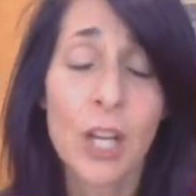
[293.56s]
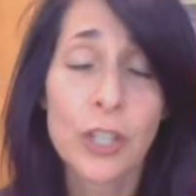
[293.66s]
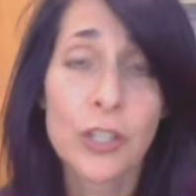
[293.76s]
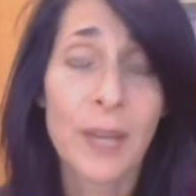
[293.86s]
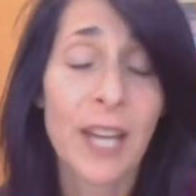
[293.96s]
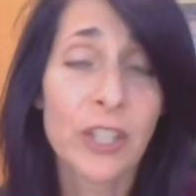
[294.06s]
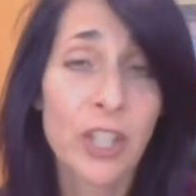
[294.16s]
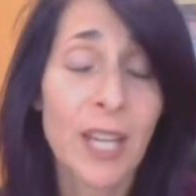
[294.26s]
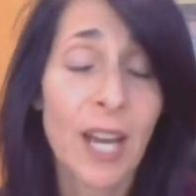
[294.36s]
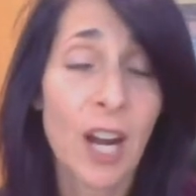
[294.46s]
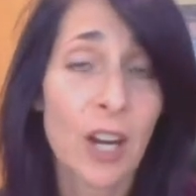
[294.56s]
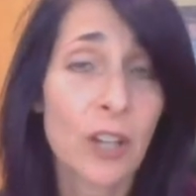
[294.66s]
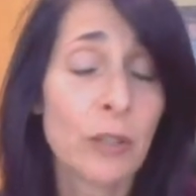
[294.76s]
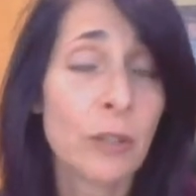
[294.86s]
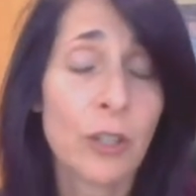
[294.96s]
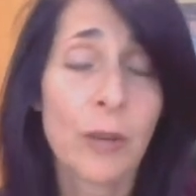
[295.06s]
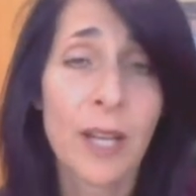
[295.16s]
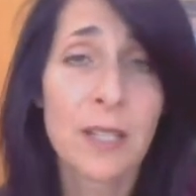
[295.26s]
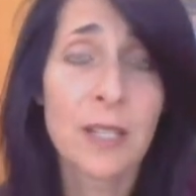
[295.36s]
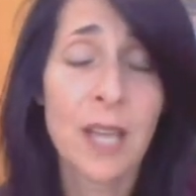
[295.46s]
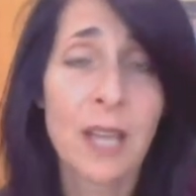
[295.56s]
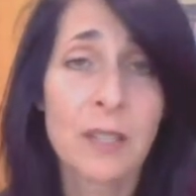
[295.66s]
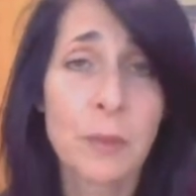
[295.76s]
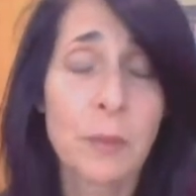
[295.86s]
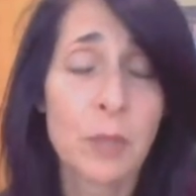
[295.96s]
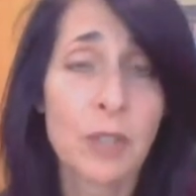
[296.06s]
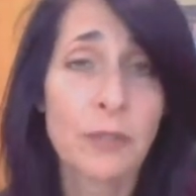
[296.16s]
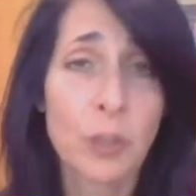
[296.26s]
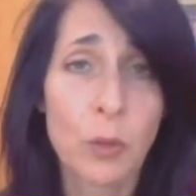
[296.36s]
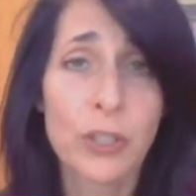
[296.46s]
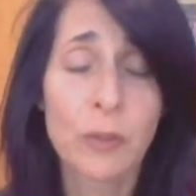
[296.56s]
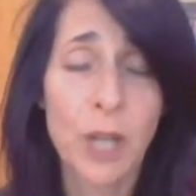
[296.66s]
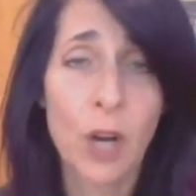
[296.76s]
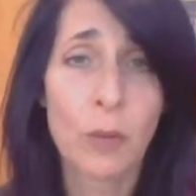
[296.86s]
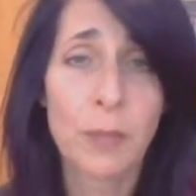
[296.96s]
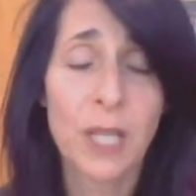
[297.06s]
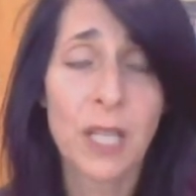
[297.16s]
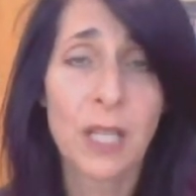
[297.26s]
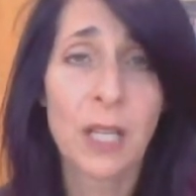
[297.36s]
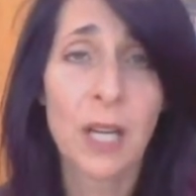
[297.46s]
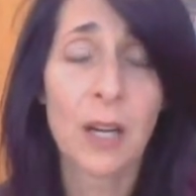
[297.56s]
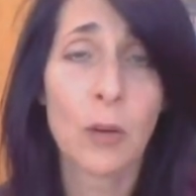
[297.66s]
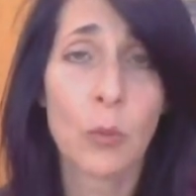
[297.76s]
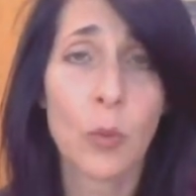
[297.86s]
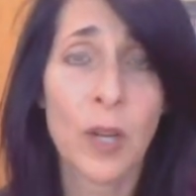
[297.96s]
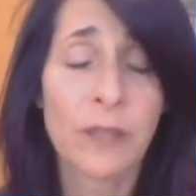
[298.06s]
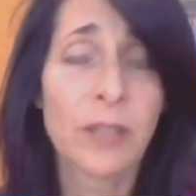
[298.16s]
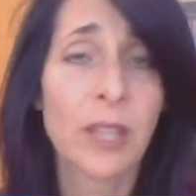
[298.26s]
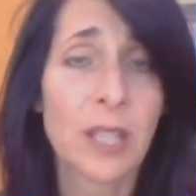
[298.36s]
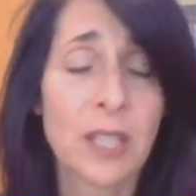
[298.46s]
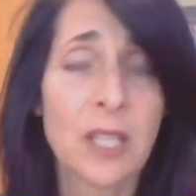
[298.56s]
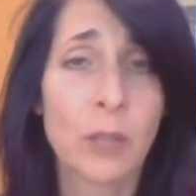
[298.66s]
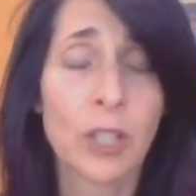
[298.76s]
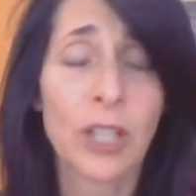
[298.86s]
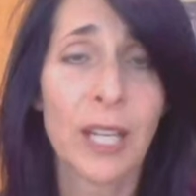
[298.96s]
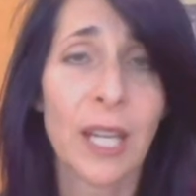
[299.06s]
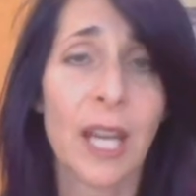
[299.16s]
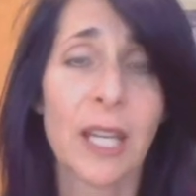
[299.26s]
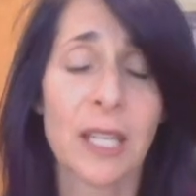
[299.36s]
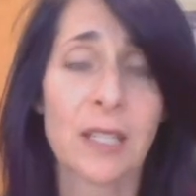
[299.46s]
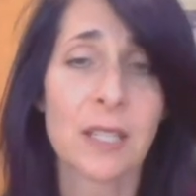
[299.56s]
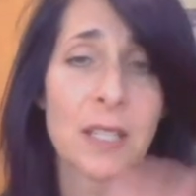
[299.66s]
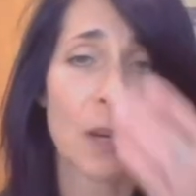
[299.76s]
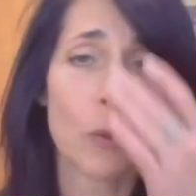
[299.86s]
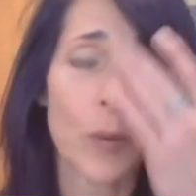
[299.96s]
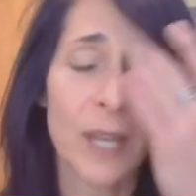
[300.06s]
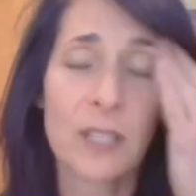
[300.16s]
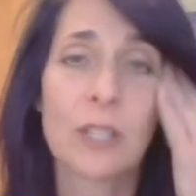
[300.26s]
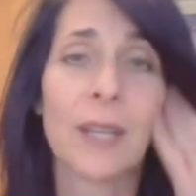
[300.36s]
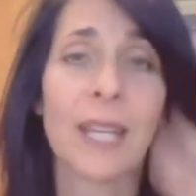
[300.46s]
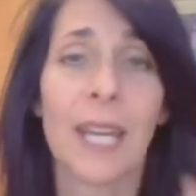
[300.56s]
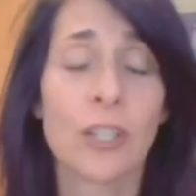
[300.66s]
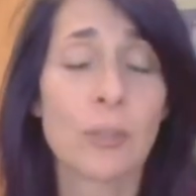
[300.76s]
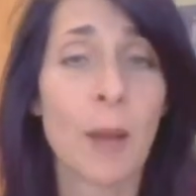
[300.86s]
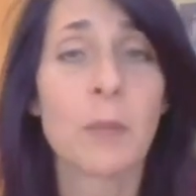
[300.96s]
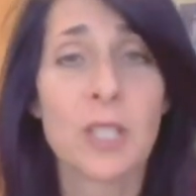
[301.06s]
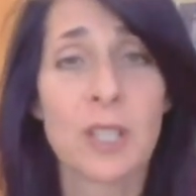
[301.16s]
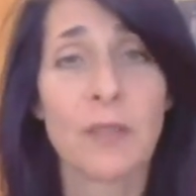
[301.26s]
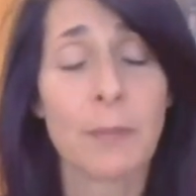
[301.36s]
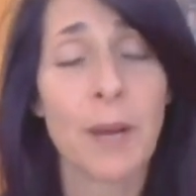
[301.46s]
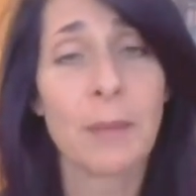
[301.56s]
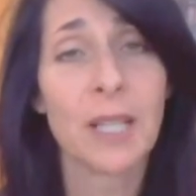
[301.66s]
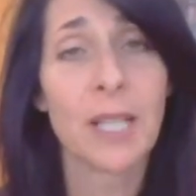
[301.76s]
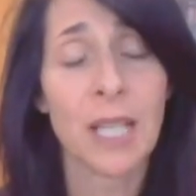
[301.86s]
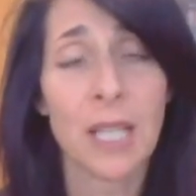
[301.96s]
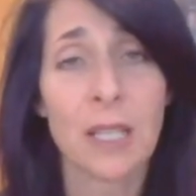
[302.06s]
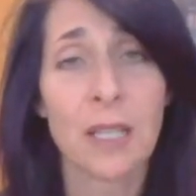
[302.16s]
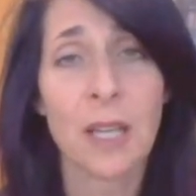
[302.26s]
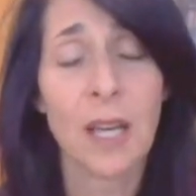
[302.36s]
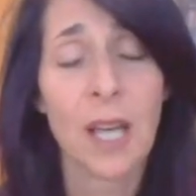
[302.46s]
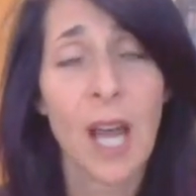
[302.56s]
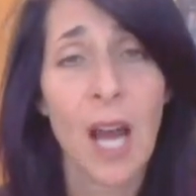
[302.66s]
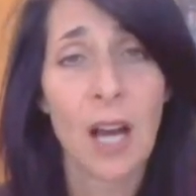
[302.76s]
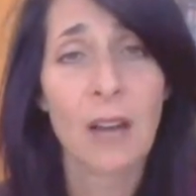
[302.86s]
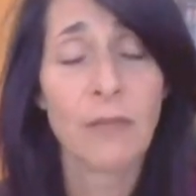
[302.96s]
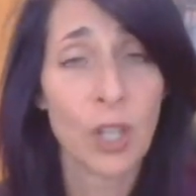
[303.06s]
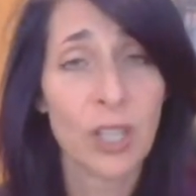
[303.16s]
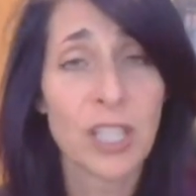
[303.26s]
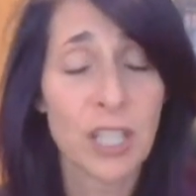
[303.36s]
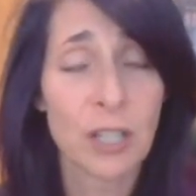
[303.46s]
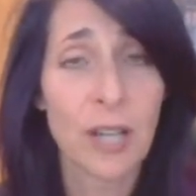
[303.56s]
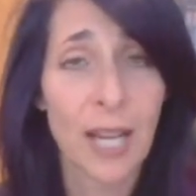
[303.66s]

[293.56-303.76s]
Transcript: So we actually are, you know, as as we move towards reopening, uh, one of the things that we're looking at is uh, ways to engage members of the public in uh, volunteer